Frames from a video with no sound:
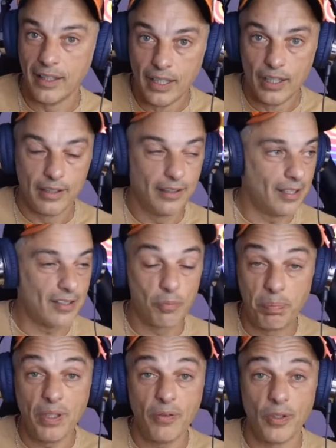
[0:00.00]
the
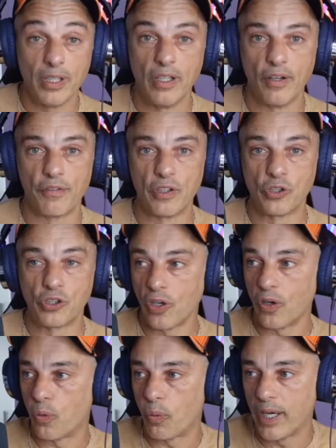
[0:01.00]
spirit of the
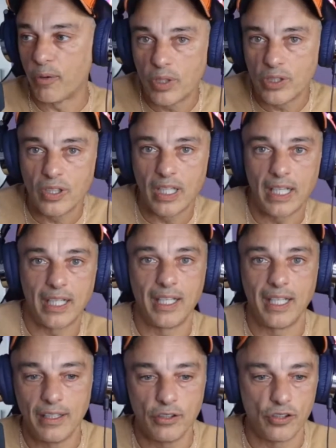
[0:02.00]
show, right? What you're getting
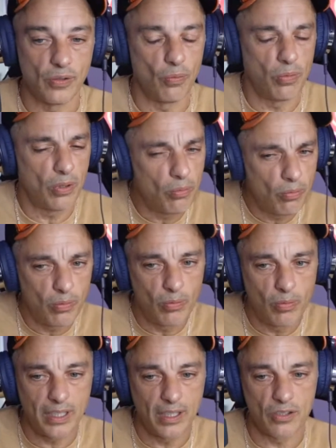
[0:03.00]
into,
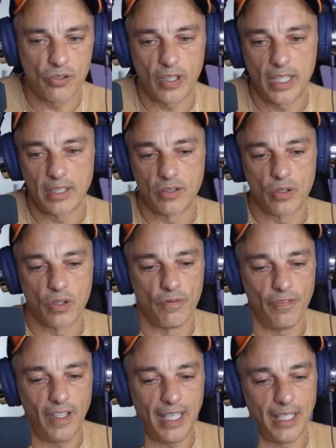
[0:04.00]
what they are trying to
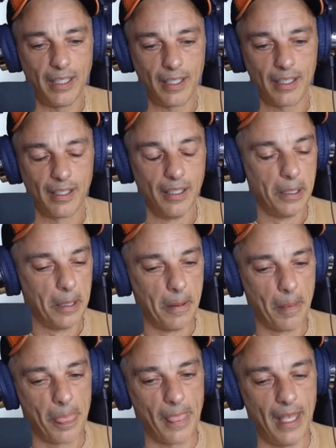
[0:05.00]
convey, and
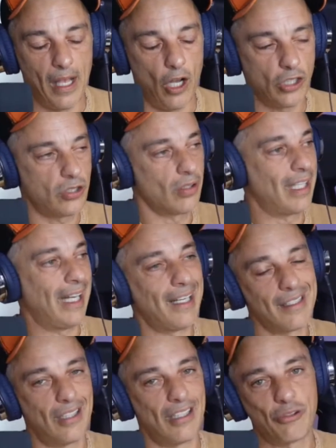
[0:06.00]
also getting
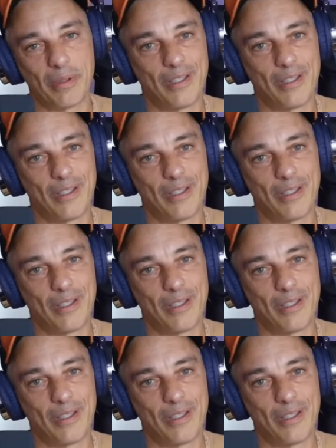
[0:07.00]
in touch with the